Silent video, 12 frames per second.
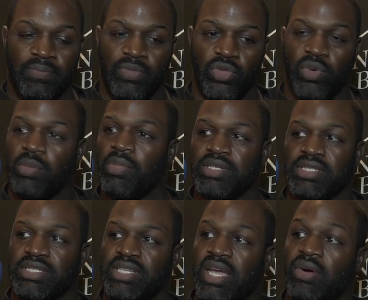3 months
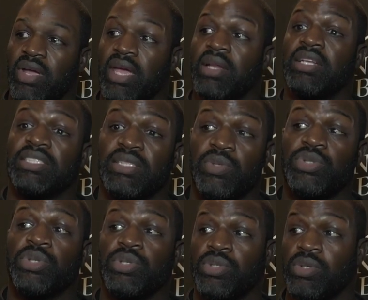to say, okay, let's see
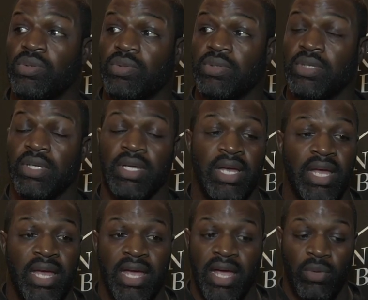what you can do.
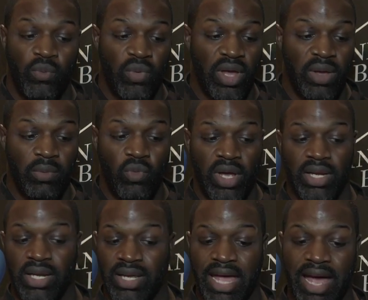We
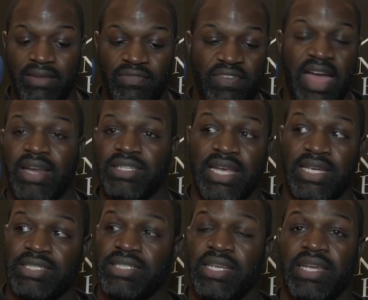went and got fat
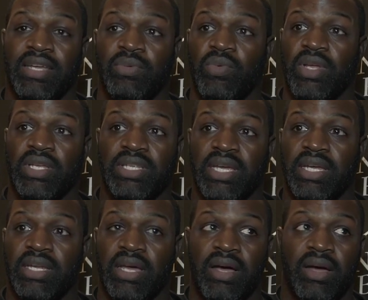testing. We
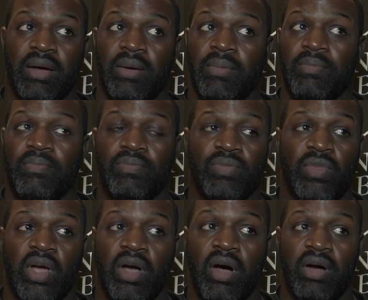did
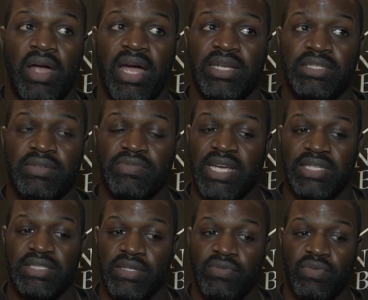all kinds of
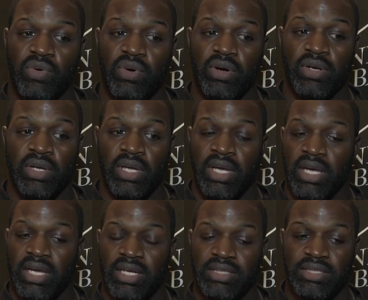testing for
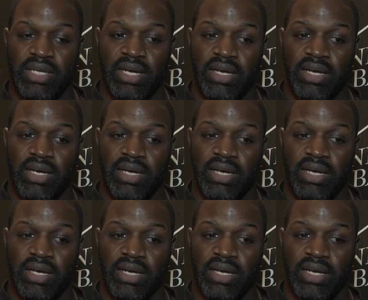his